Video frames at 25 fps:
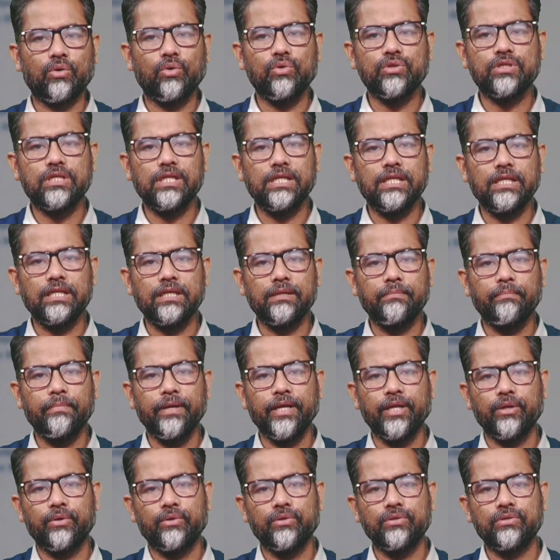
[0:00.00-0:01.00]
closely
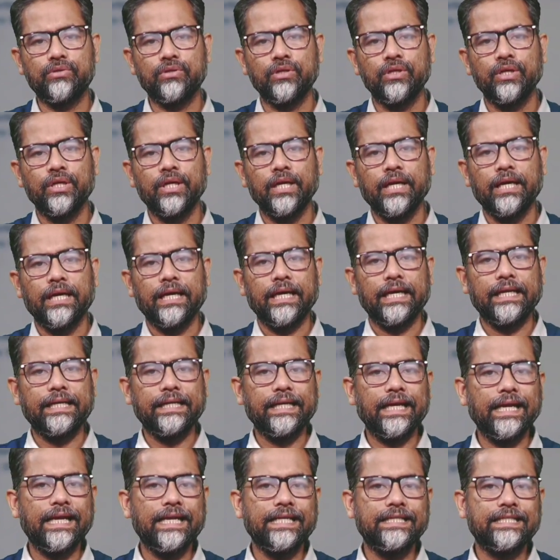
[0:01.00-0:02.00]
mirrors
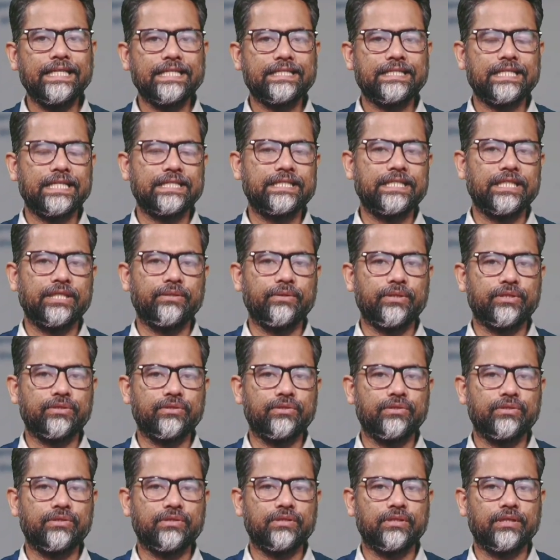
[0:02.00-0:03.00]
real disaster
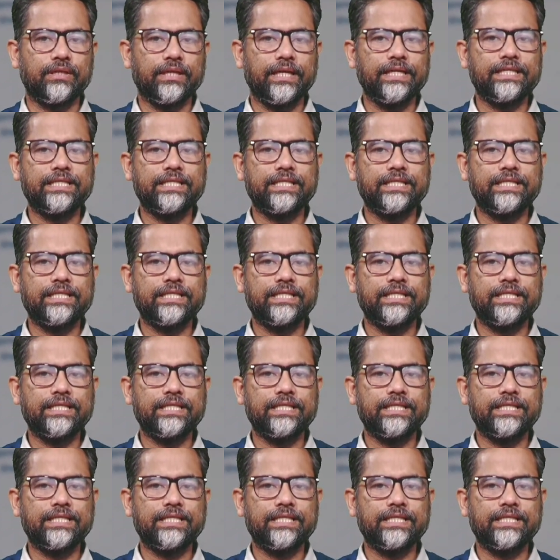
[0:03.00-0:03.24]
situations.